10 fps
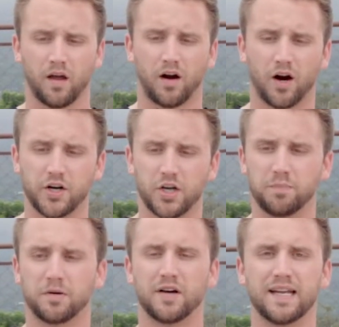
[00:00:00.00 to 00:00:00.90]
Are you
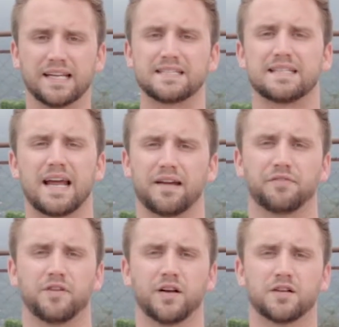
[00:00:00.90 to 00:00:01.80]
playing it
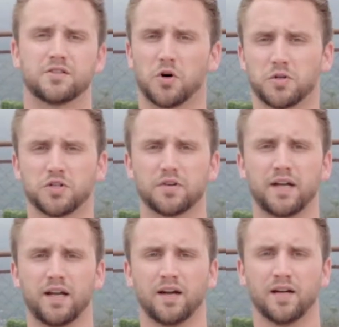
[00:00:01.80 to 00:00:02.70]
safe?
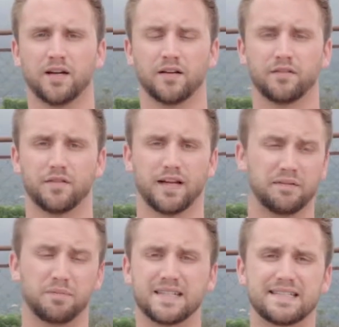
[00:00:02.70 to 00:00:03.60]
Socially,
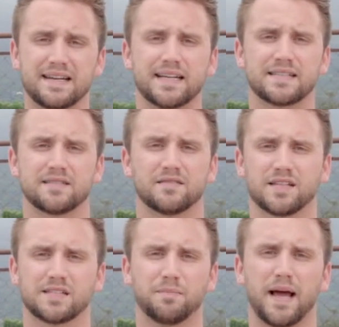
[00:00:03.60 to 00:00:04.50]
in business,
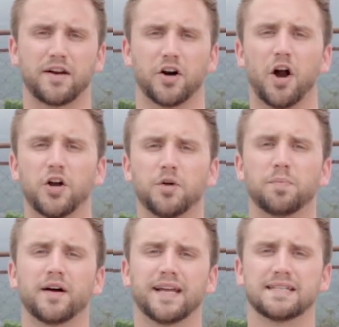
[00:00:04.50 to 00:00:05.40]
doesn't matter. Are you
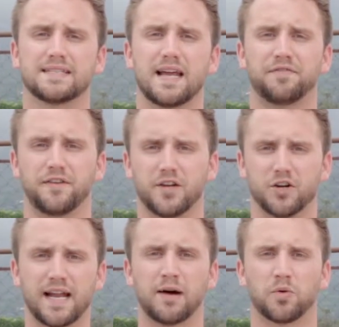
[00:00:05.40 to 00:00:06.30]
playing it safe in your
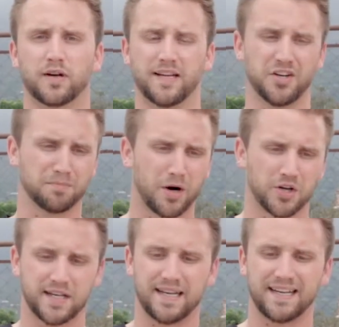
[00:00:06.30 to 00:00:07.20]
network, in your
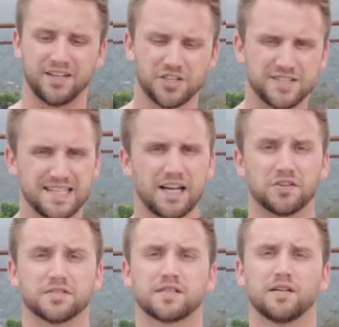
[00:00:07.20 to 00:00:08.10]
marketing, in your
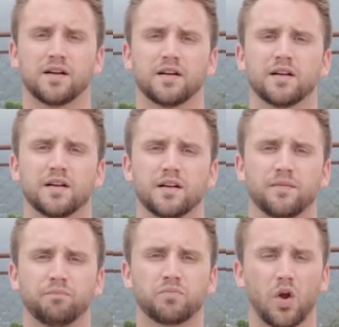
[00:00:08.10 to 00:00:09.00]
sales?
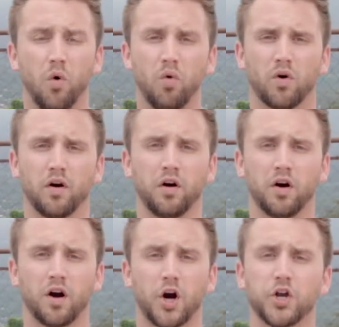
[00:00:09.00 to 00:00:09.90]
Or
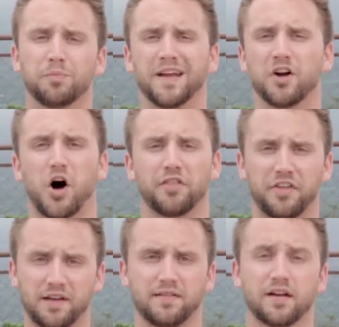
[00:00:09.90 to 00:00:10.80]
are you being
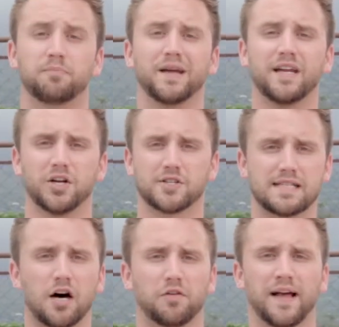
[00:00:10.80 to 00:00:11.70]
authentic, being
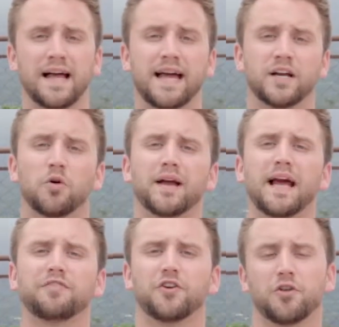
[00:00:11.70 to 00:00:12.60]
yourself, and going
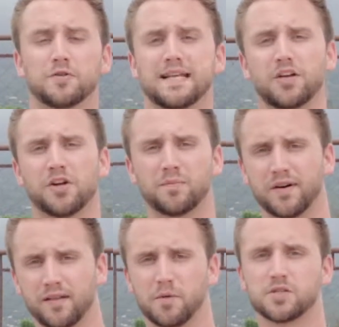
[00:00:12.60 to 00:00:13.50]
after those that you can
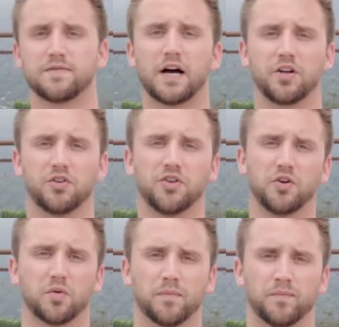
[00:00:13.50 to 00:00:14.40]
bring the most value to?